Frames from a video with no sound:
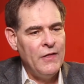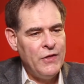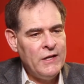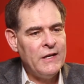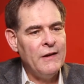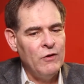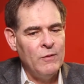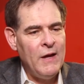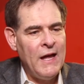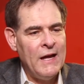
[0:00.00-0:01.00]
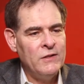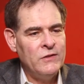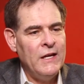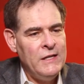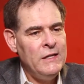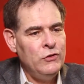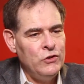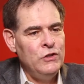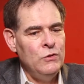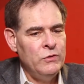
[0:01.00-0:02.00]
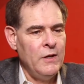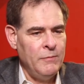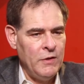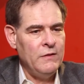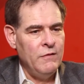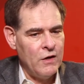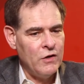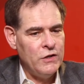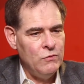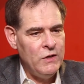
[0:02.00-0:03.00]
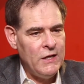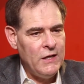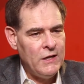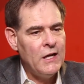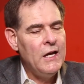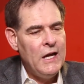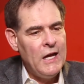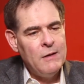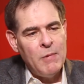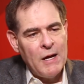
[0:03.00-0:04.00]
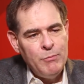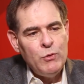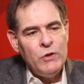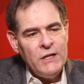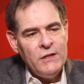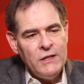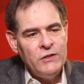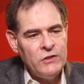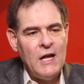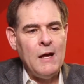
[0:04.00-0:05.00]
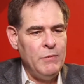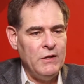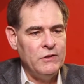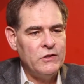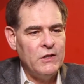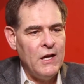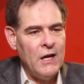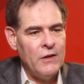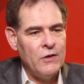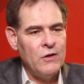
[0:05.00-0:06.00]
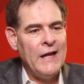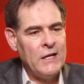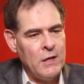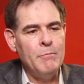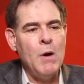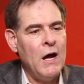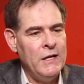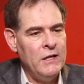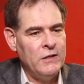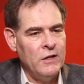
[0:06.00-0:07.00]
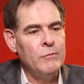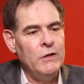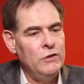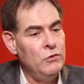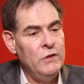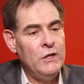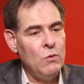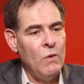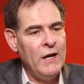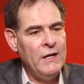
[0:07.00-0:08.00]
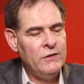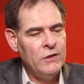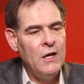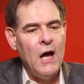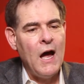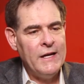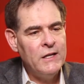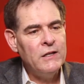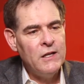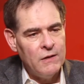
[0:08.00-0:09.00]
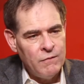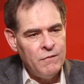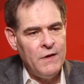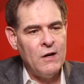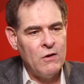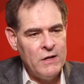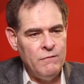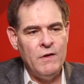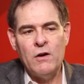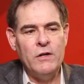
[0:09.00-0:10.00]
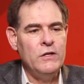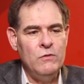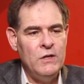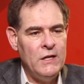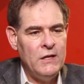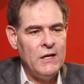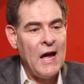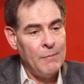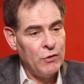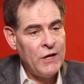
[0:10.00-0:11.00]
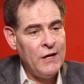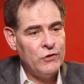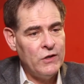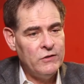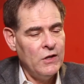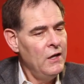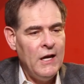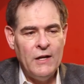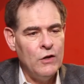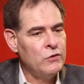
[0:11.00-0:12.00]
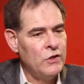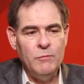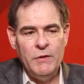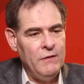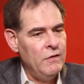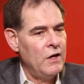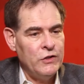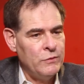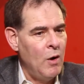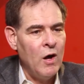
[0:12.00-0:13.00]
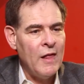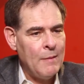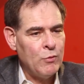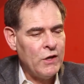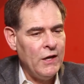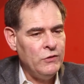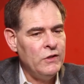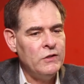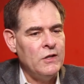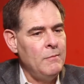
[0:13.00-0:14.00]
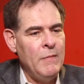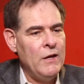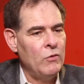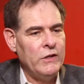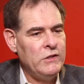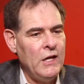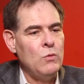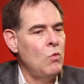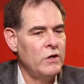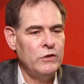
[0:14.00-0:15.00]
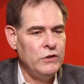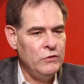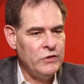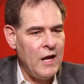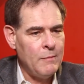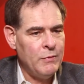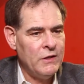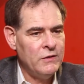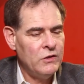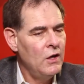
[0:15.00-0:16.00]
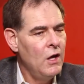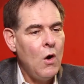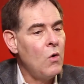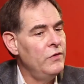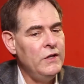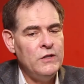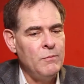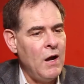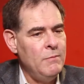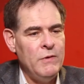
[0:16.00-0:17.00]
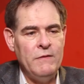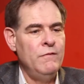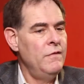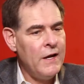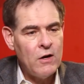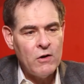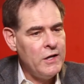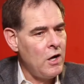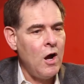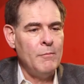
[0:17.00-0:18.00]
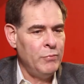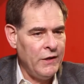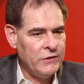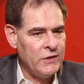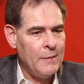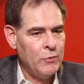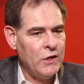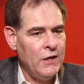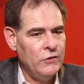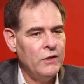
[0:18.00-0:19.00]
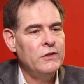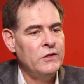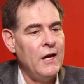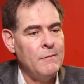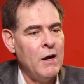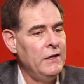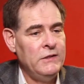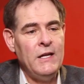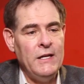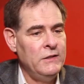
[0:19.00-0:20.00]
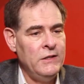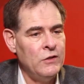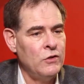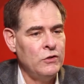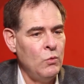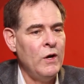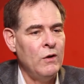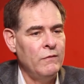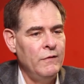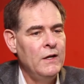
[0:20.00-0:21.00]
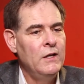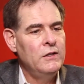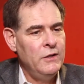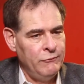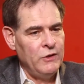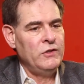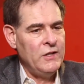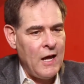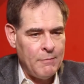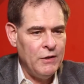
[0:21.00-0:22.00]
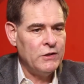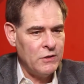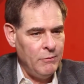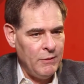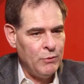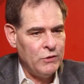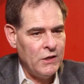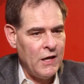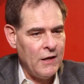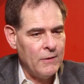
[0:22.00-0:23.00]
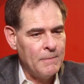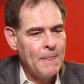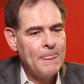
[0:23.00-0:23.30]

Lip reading: Think of them as they each do something very unique. And by putting these snap-ins together and combining them in unique ways, I can get very, very unique applications. And those can be very small applications that may only take 1 or 2 snap-ins, or these might be very complex applications that might take 10 or 12 different snap-ins to be put together.